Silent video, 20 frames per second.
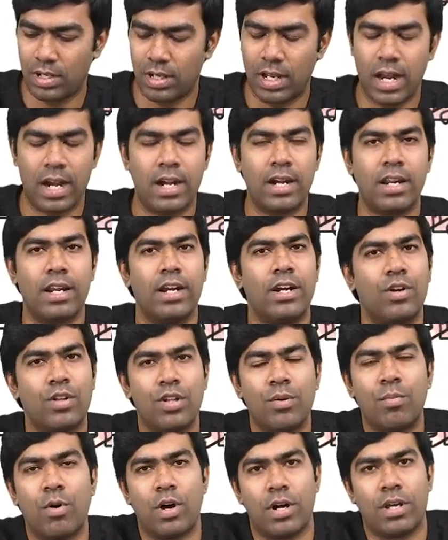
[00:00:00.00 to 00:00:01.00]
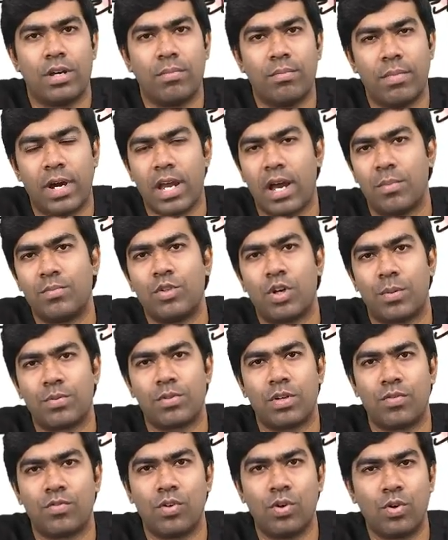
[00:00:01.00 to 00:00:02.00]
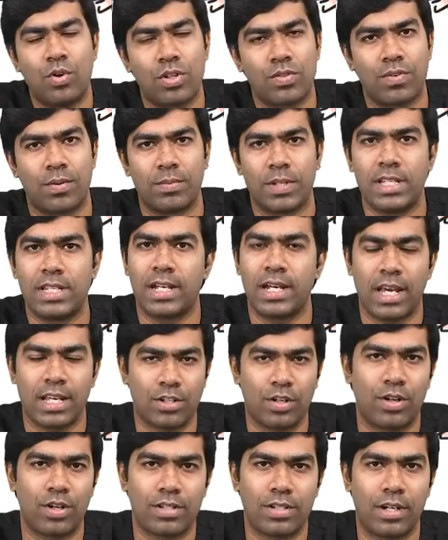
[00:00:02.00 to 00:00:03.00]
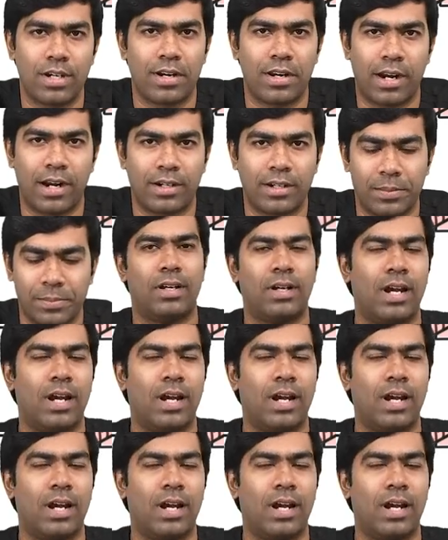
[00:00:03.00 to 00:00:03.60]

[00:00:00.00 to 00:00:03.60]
entry into the body by absorption of glucose from the gastrointestinal tract.